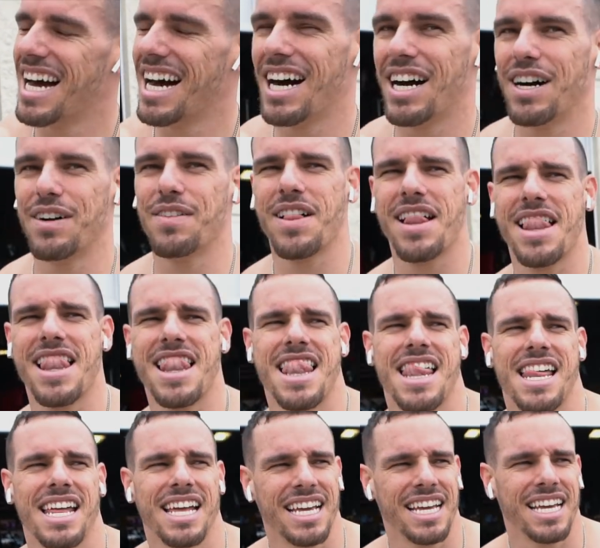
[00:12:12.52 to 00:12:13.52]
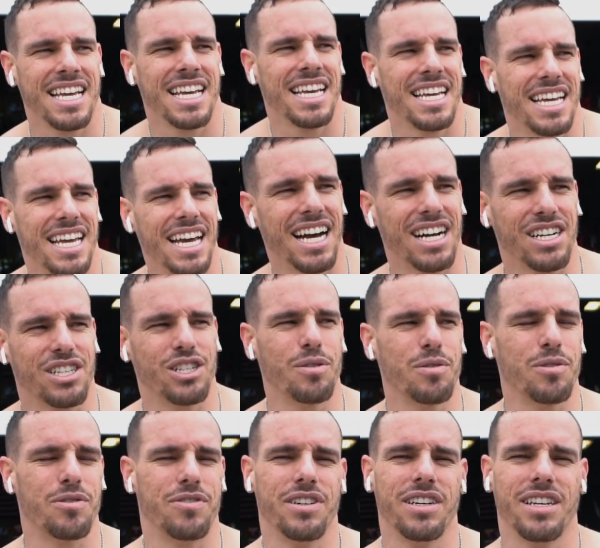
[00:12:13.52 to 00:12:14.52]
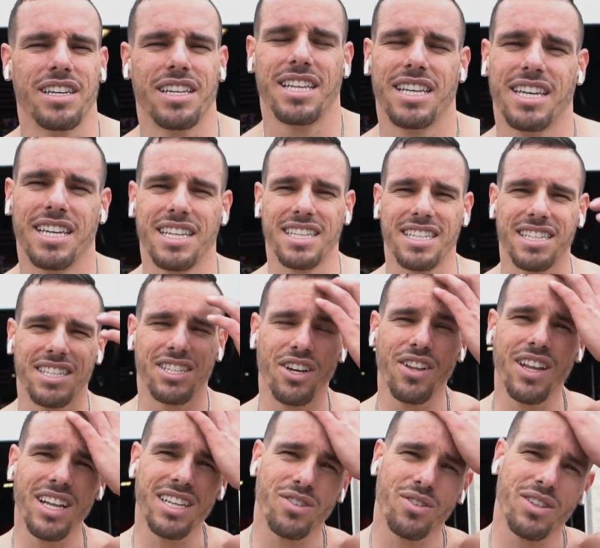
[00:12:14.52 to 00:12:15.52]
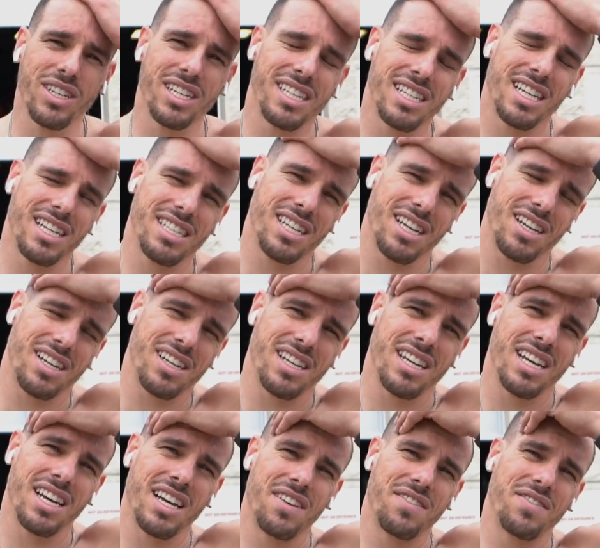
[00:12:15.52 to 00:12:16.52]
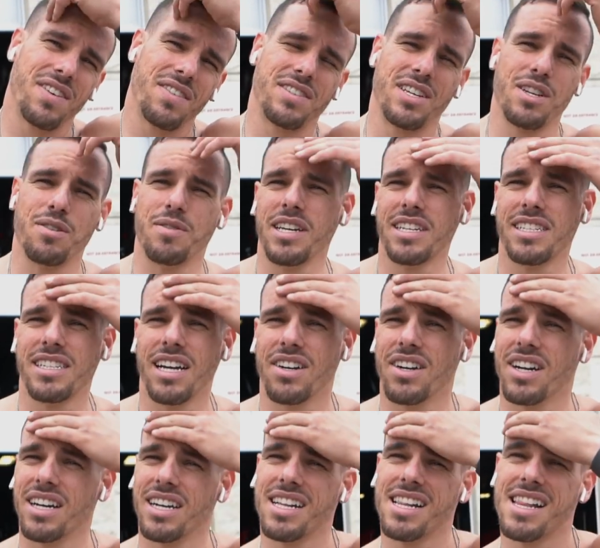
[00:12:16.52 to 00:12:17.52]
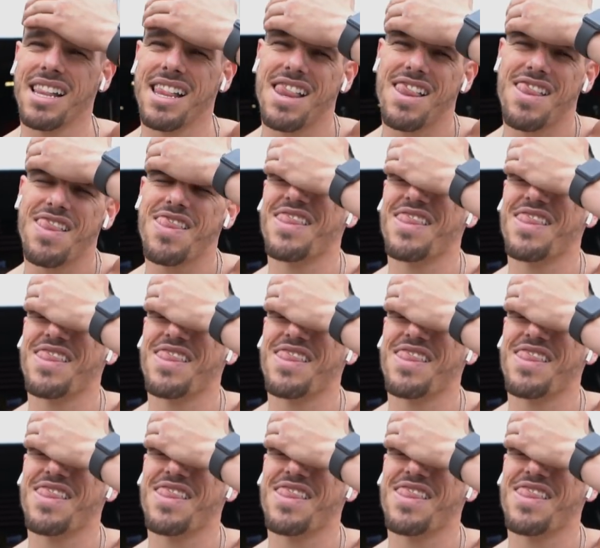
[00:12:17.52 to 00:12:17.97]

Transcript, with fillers: uh, yeah, October 5th. You know, that's only that's like 15 weeks now, right? Yeah.